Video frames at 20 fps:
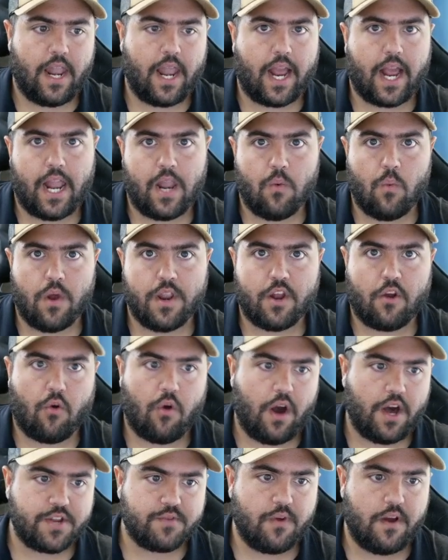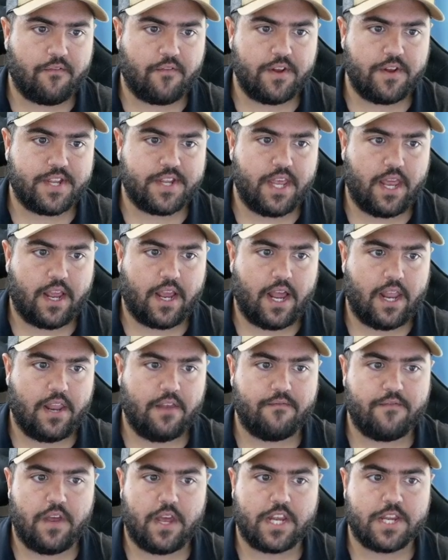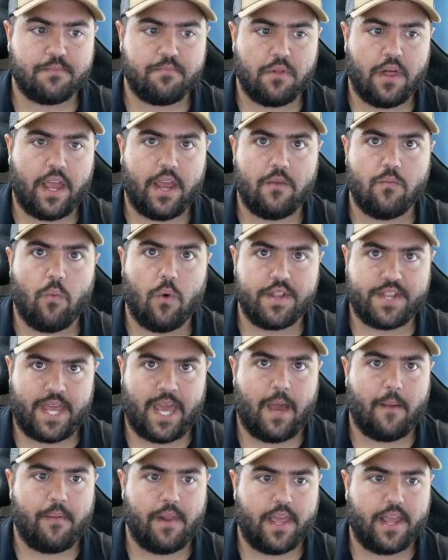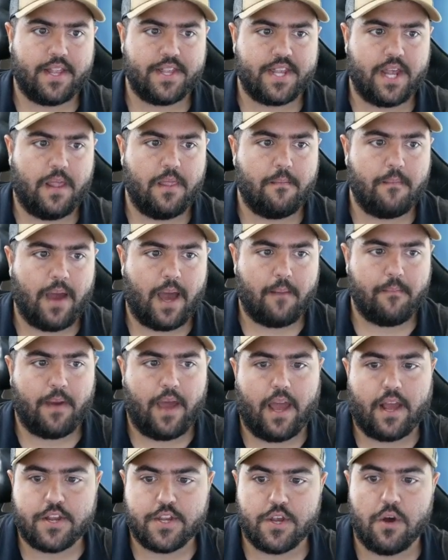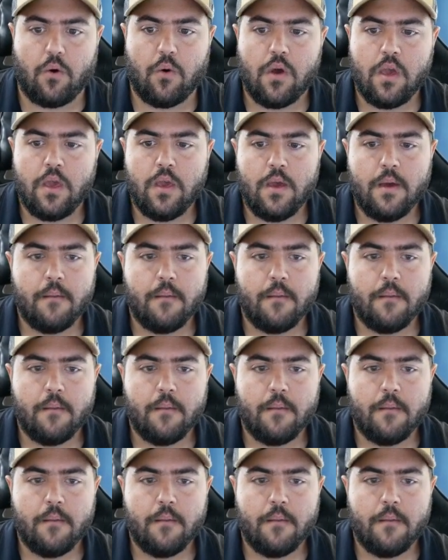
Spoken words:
and I kind of wanted to cross-reference it and kind of explain what's happening inside the map pack. So